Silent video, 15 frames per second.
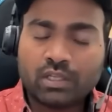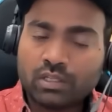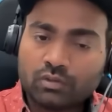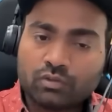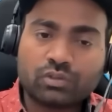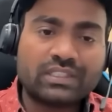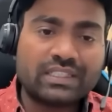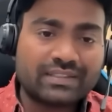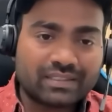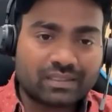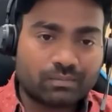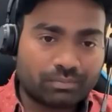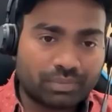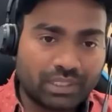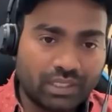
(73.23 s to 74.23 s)
So this
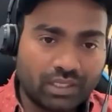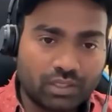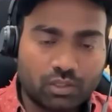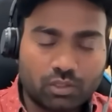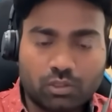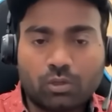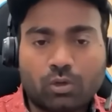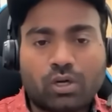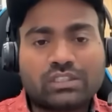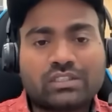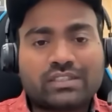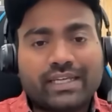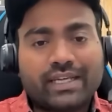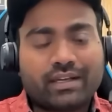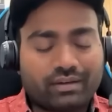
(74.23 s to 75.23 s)
company launched
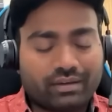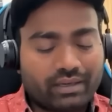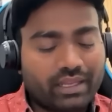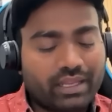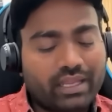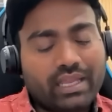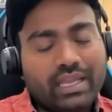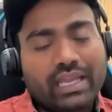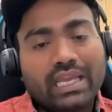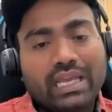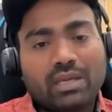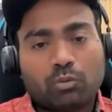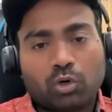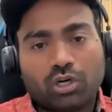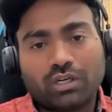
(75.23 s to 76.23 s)
their A
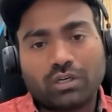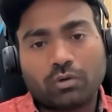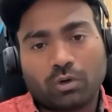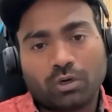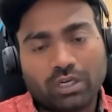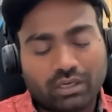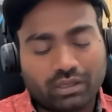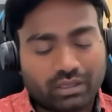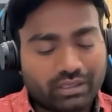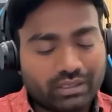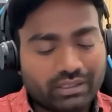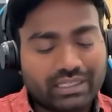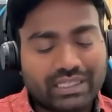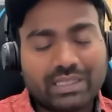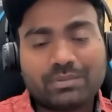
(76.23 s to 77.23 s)
I model called
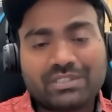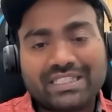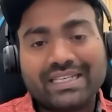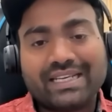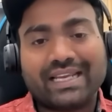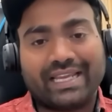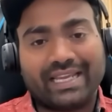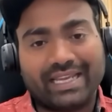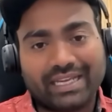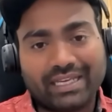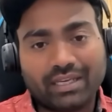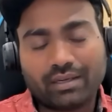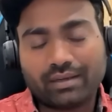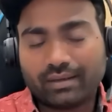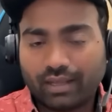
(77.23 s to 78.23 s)
DeepSeek A
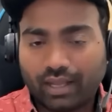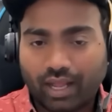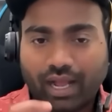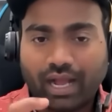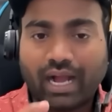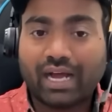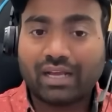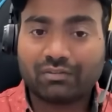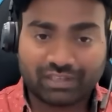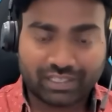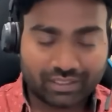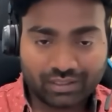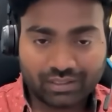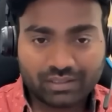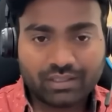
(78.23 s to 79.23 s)
I R
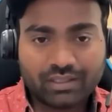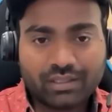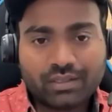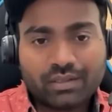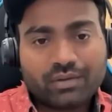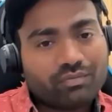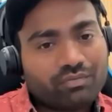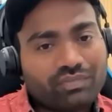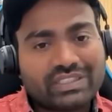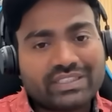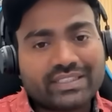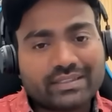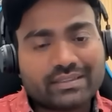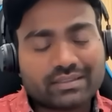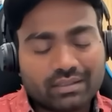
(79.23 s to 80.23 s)
one, which
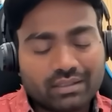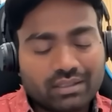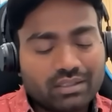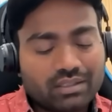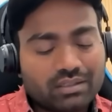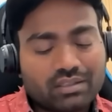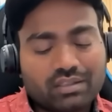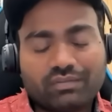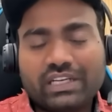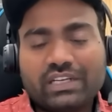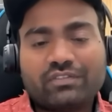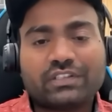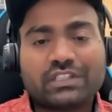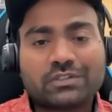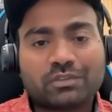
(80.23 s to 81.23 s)
is the very
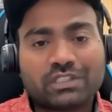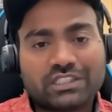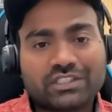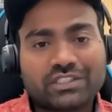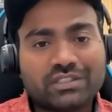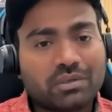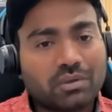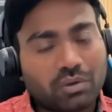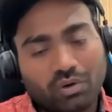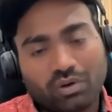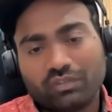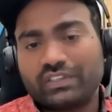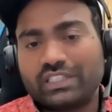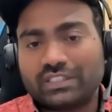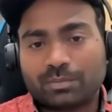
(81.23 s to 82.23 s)
first version
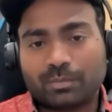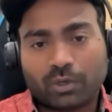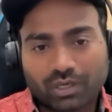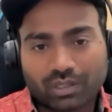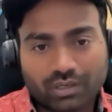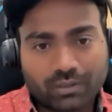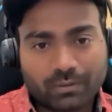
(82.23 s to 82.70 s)
of this model.